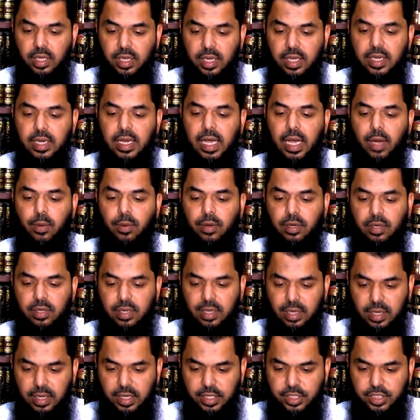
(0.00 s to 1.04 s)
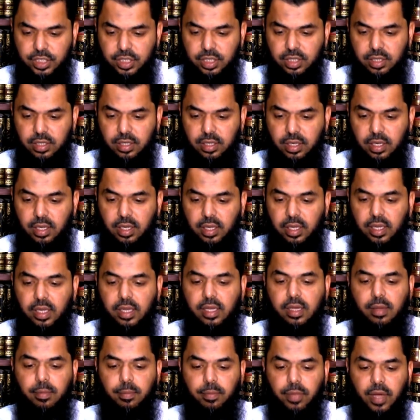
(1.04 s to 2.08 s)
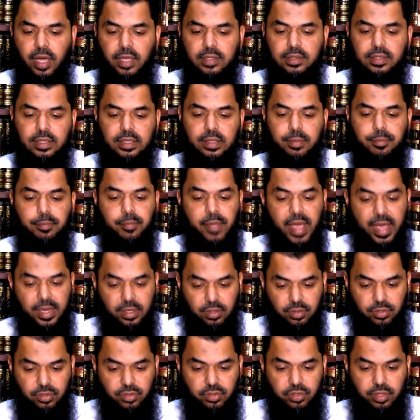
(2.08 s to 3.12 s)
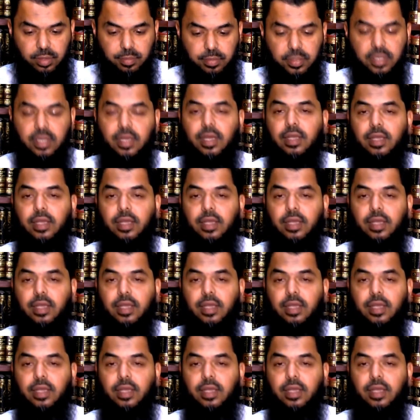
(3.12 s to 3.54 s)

in our collection a composite manuscript,